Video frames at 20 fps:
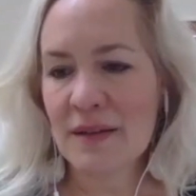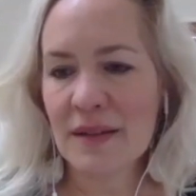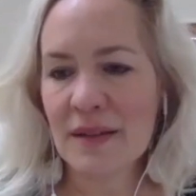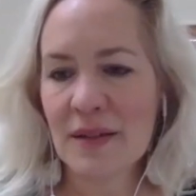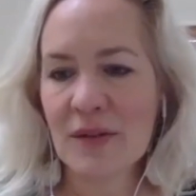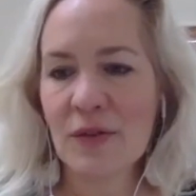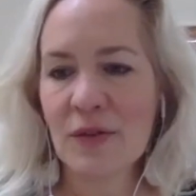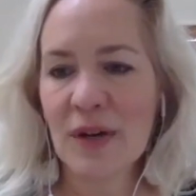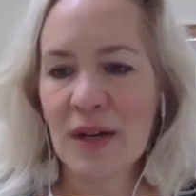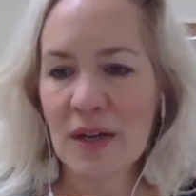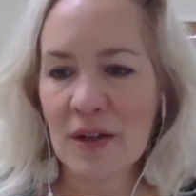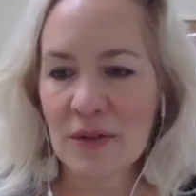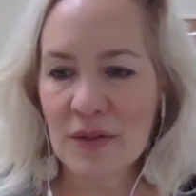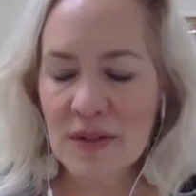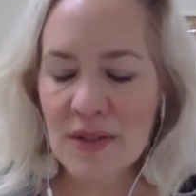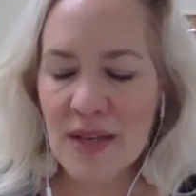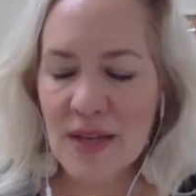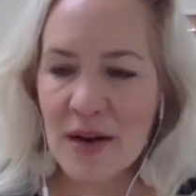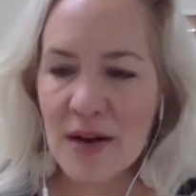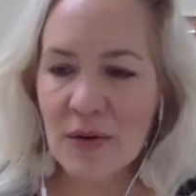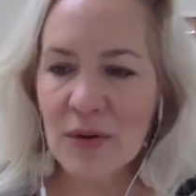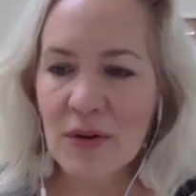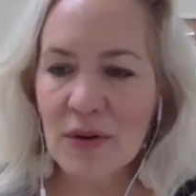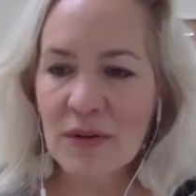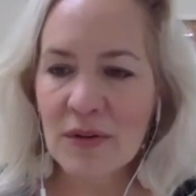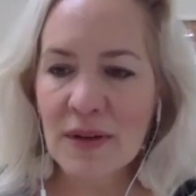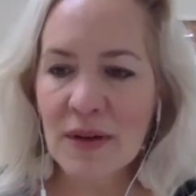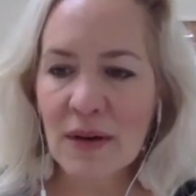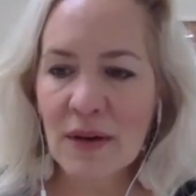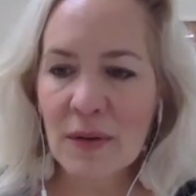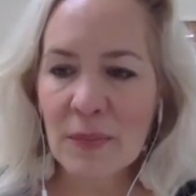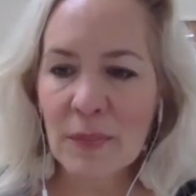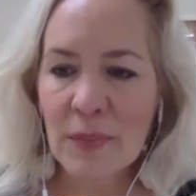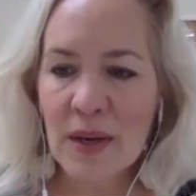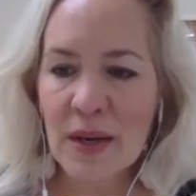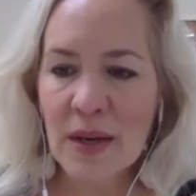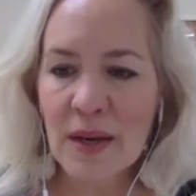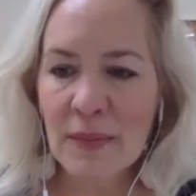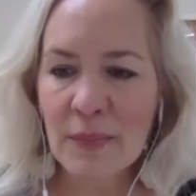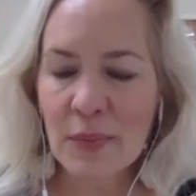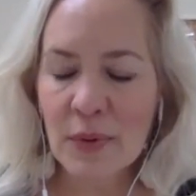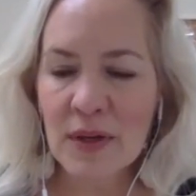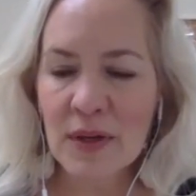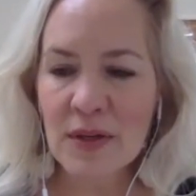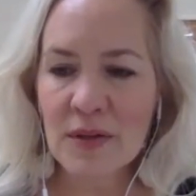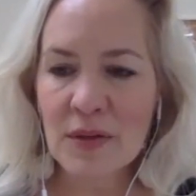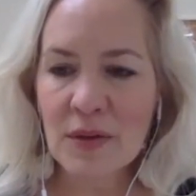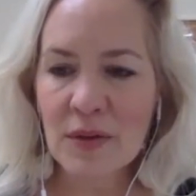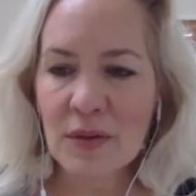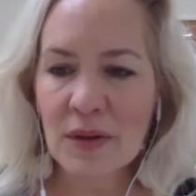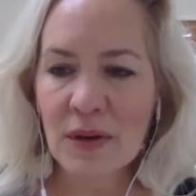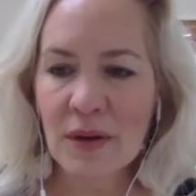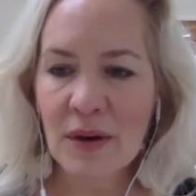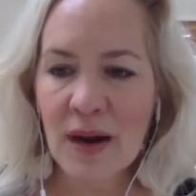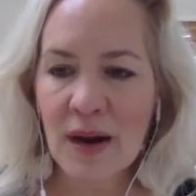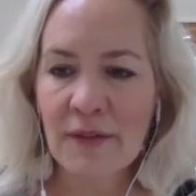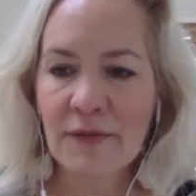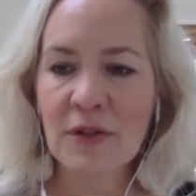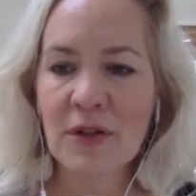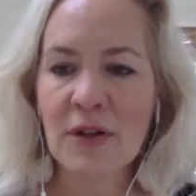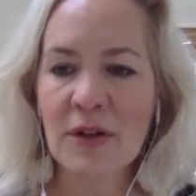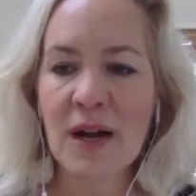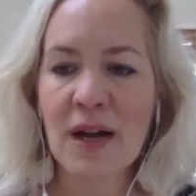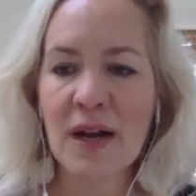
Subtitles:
did cranial sacral therapy pretty soon thereafter.